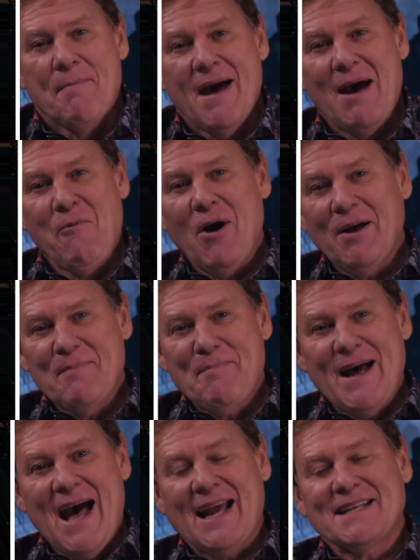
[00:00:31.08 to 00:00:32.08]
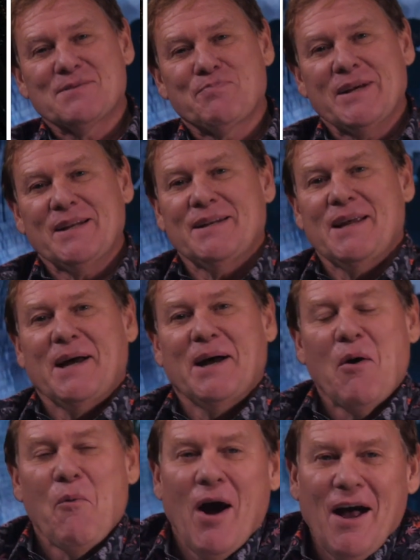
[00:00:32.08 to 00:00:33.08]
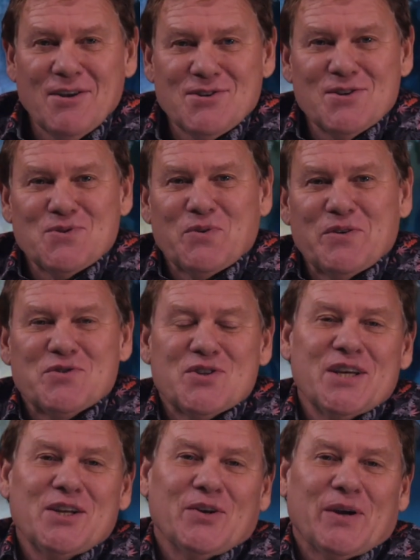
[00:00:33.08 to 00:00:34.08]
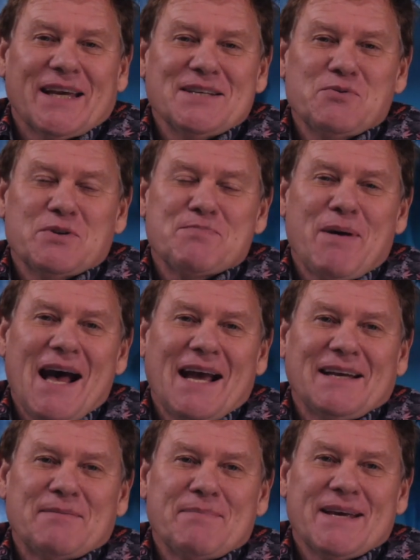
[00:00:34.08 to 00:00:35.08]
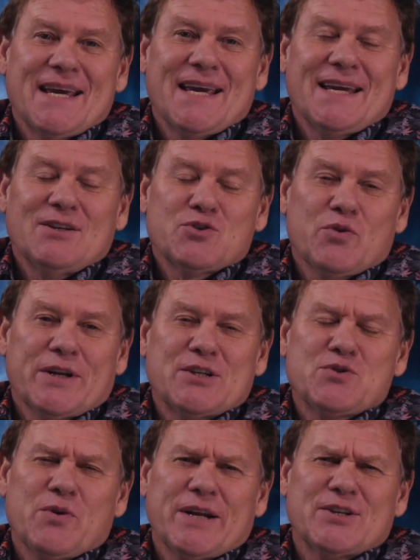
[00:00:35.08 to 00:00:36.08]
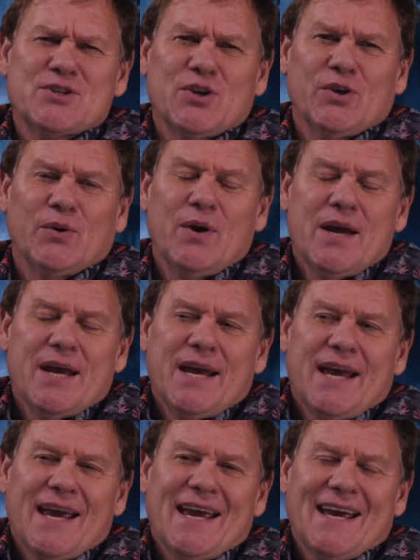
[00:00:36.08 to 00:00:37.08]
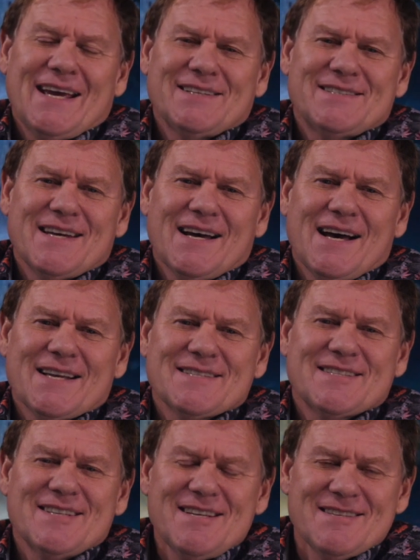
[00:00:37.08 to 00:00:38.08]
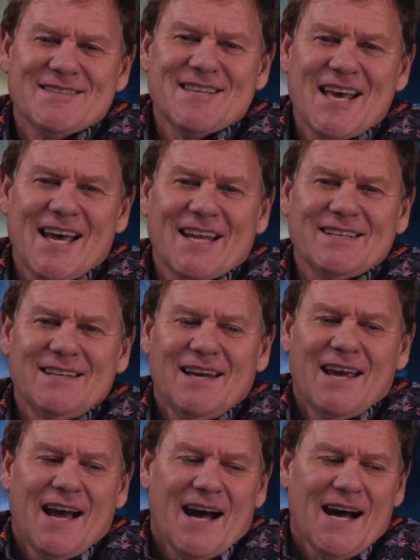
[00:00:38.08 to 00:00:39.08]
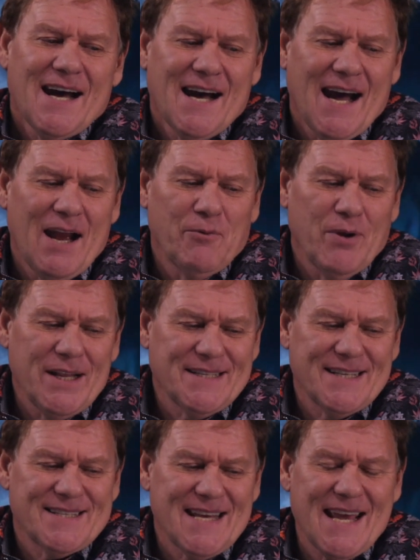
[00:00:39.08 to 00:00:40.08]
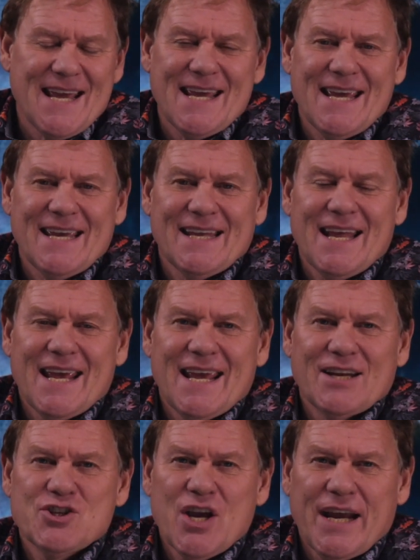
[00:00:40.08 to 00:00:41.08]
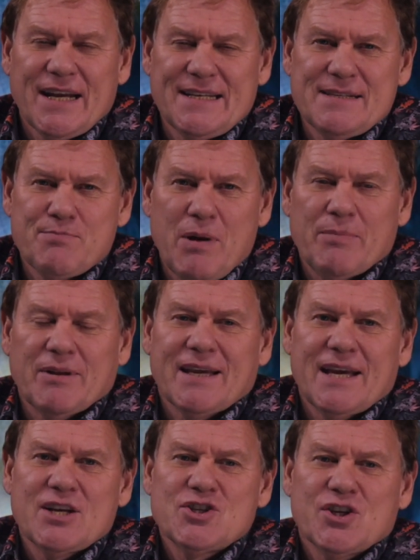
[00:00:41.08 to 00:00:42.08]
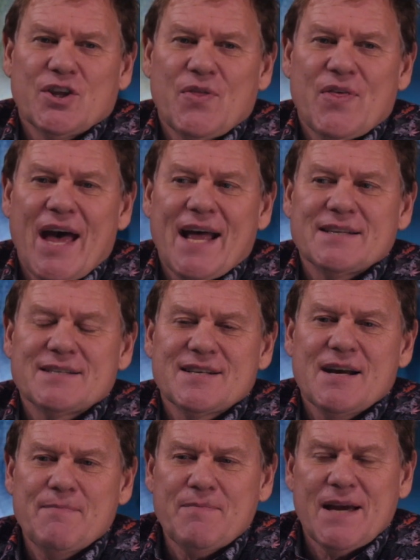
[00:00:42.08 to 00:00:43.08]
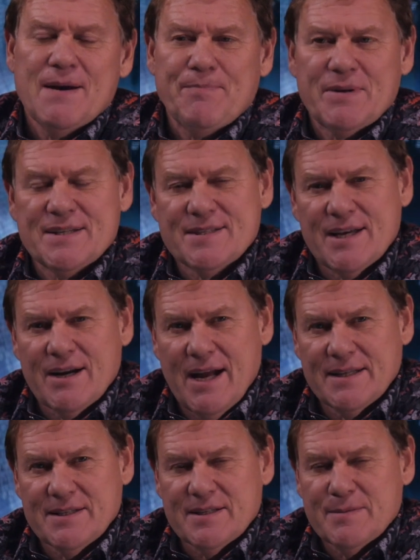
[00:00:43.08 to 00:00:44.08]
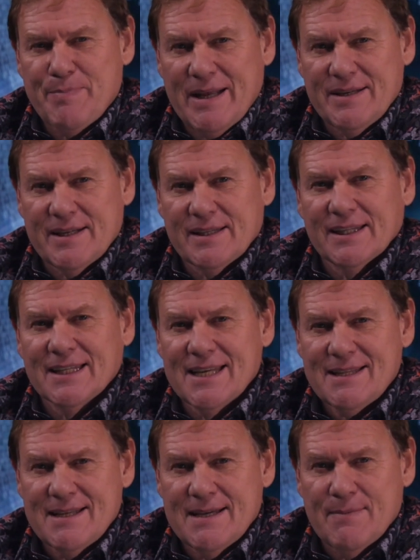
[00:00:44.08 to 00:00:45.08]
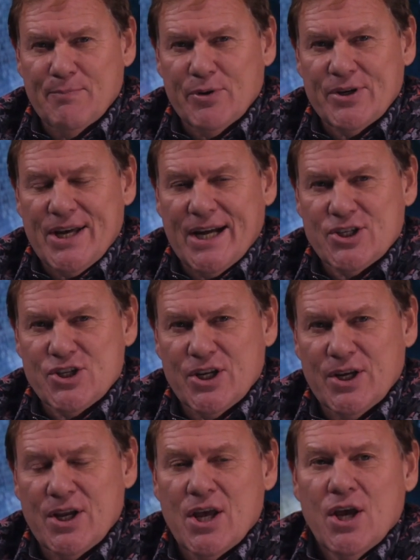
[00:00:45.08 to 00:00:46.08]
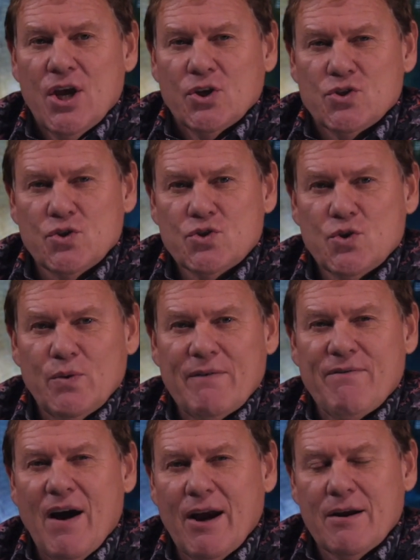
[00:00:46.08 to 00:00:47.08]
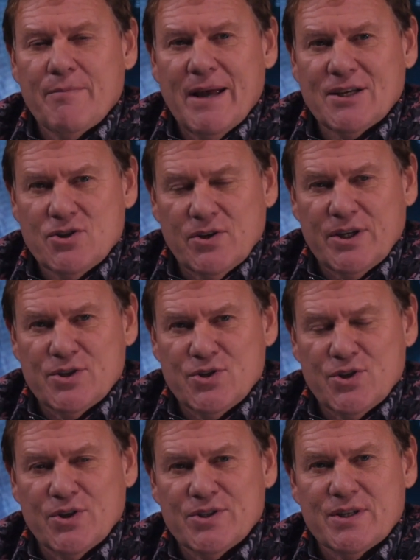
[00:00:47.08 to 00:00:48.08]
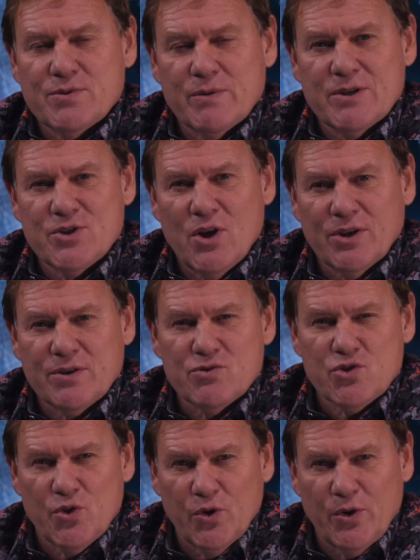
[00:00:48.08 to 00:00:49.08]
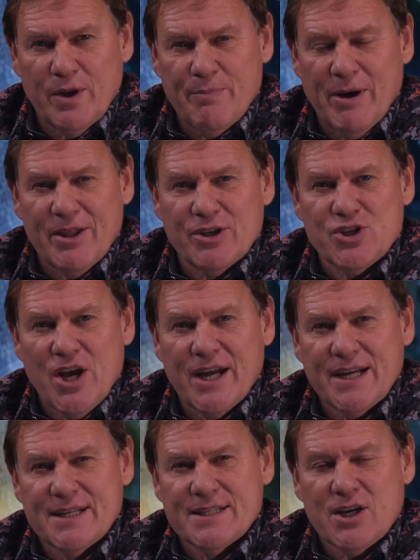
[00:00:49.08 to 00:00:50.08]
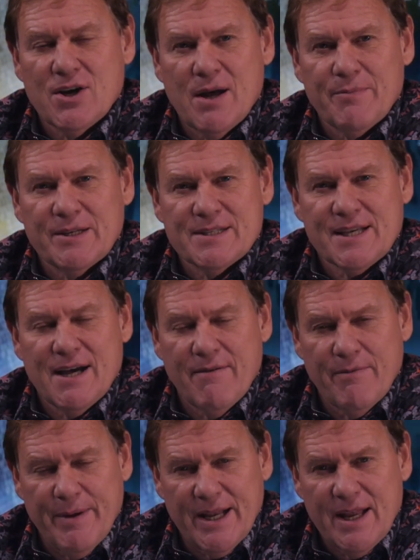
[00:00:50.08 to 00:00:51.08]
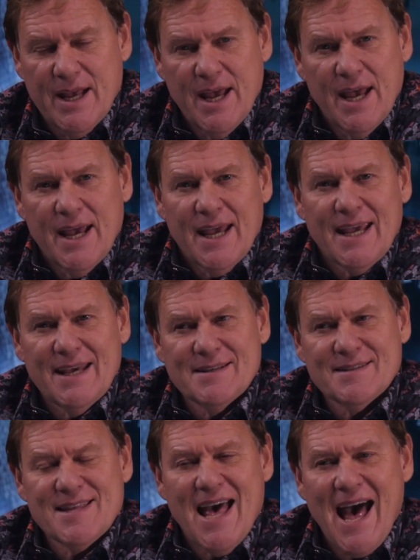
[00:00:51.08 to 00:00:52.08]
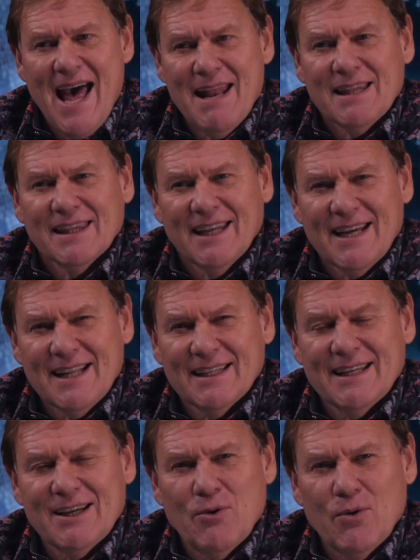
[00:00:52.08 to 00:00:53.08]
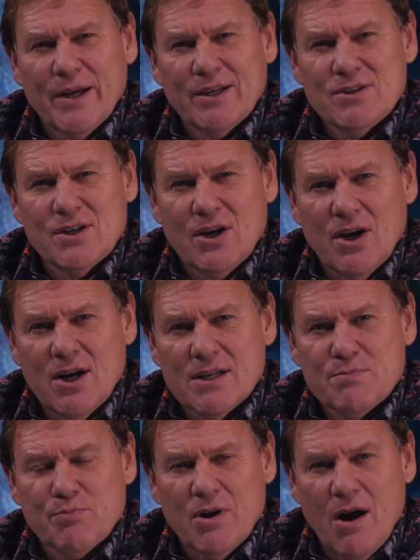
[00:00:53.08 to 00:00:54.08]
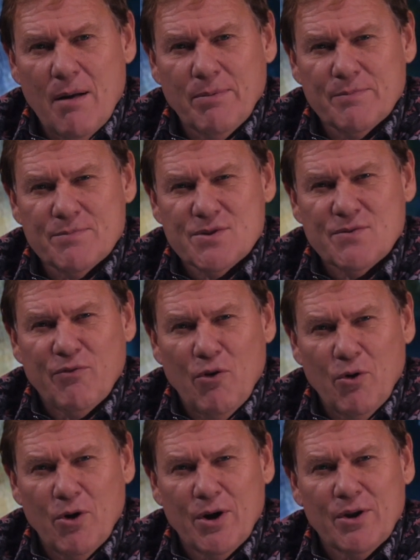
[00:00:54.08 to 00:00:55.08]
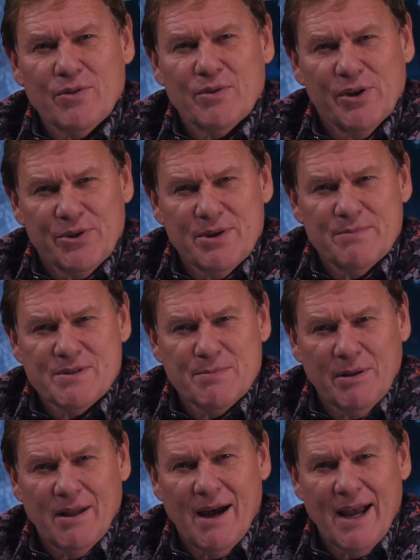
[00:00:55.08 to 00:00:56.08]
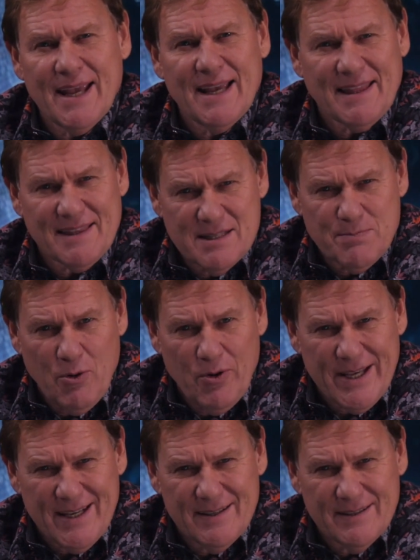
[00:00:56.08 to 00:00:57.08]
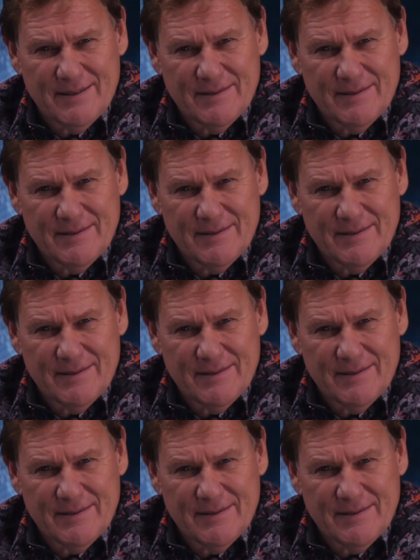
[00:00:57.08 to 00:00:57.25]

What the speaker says: Matt, welcome back. It's been a while since we've seen you. I guess it was back in May 2022. And since then, I read today in a Chinese publication that some companies there had suspended lithium production due to environmental concerns as a result of scrutiny by the Chinese Communist government. Is that likely going to cause problems for lithium supply at this point?